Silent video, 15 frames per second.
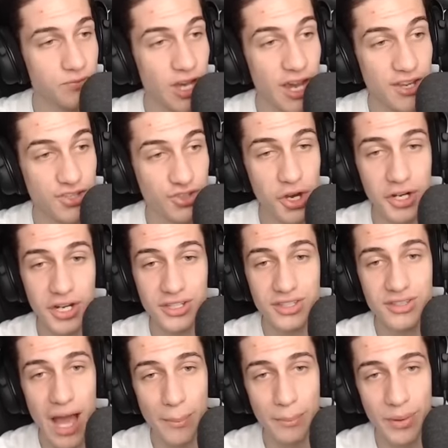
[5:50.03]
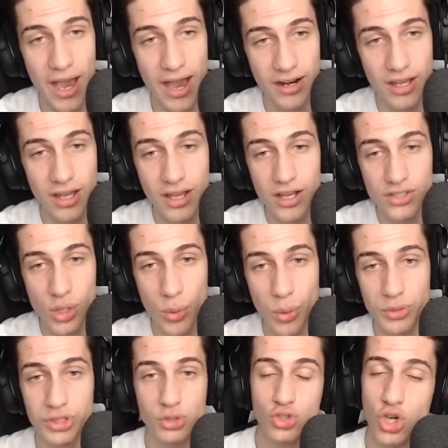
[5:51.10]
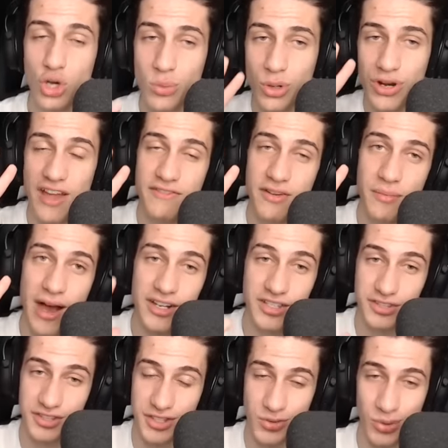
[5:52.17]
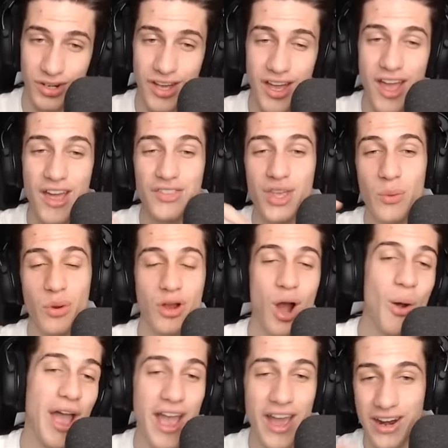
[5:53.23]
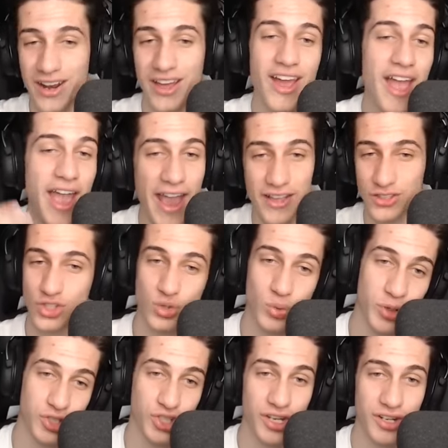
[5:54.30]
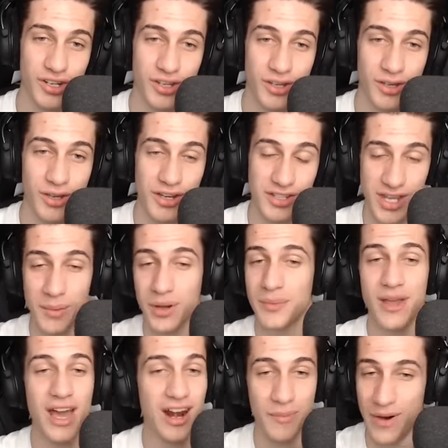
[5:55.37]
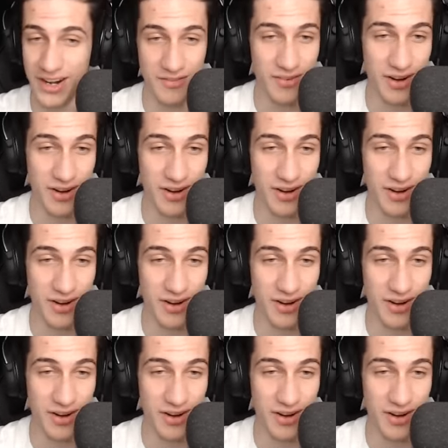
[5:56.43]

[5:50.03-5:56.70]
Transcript: A circuit, not bad. So we will do two more knife unboxing of this one. Then we'll go ahead and switch it. Because I'm going to be out of money